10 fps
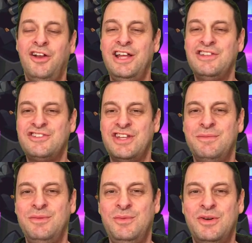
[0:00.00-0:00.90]
there ladies and
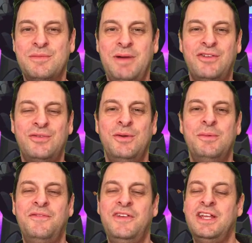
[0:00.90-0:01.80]
gentlemen, welcome back to another
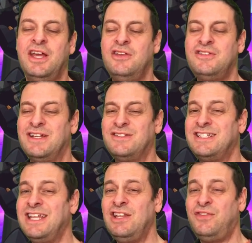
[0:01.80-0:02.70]
of my videos. Now
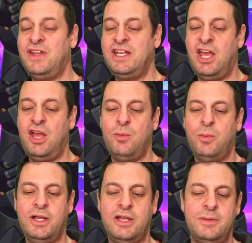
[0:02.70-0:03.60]
today's video
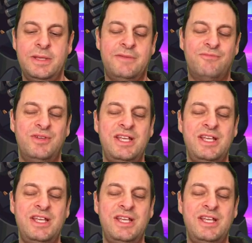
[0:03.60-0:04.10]
we're going to be